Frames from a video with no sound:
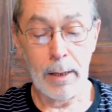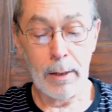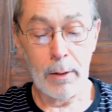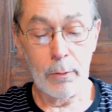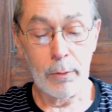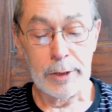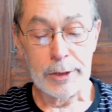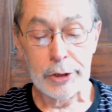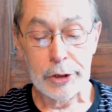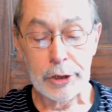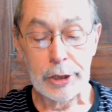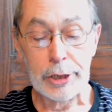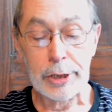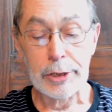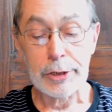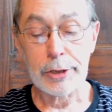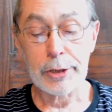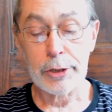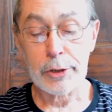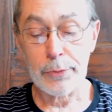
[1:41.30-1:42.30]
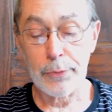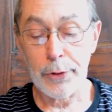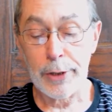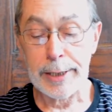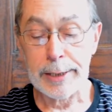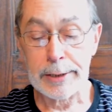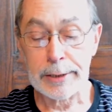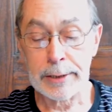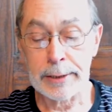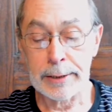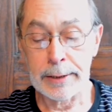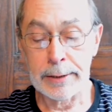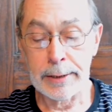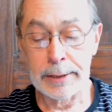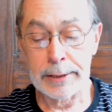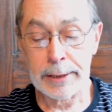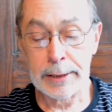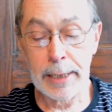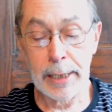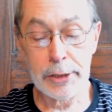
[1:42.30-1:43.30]
What Jesus brings to the
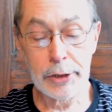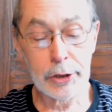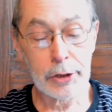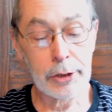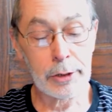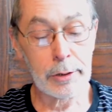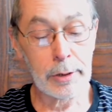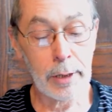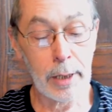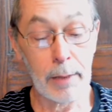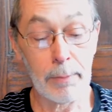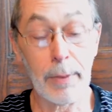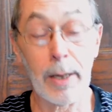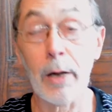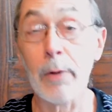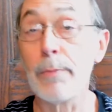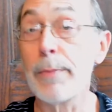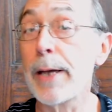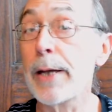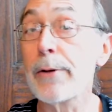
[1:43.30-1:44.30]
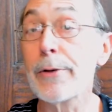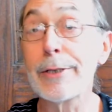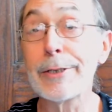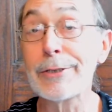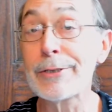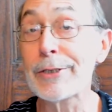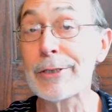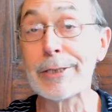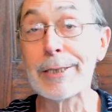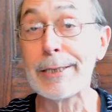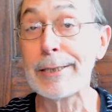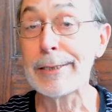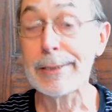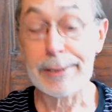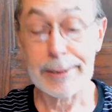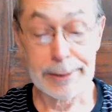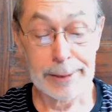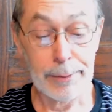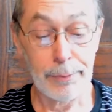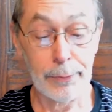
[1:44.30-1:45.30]
discussion about marriage
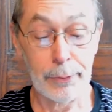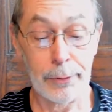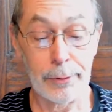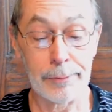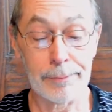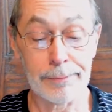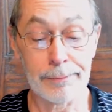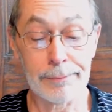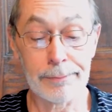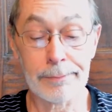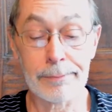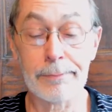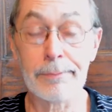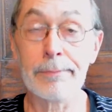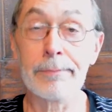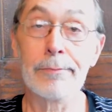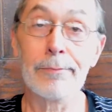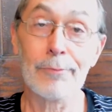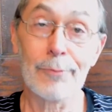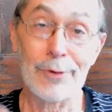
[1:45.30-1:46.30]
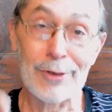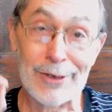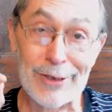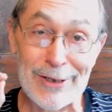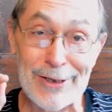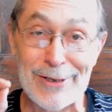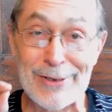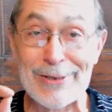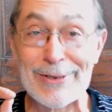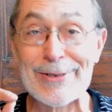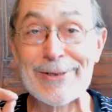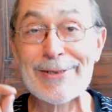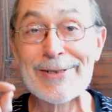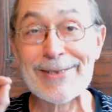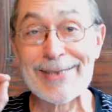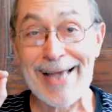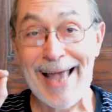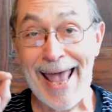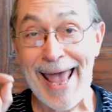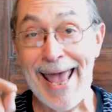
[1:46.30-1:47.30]
is simple.
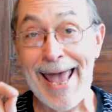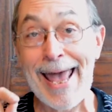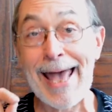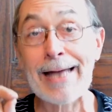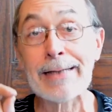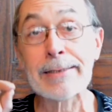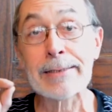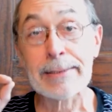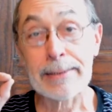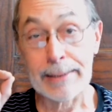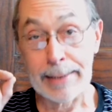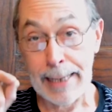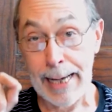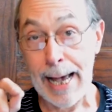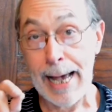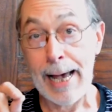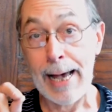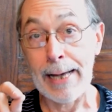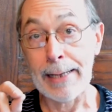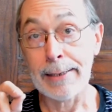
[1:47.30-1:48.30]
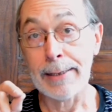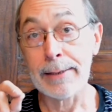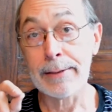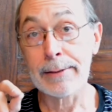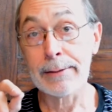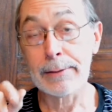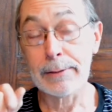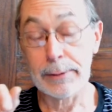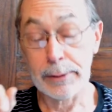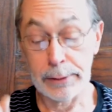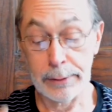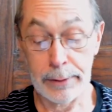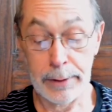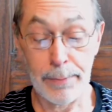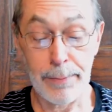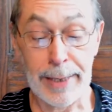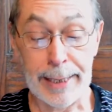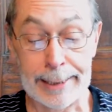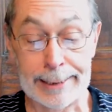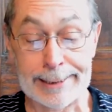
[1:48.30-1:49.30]
Jesus adds God to the
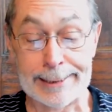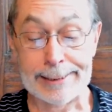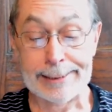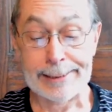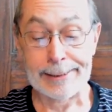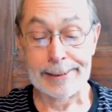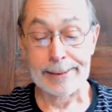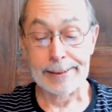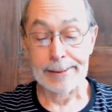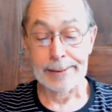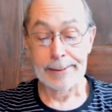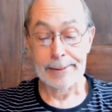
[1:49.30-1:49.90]
mix.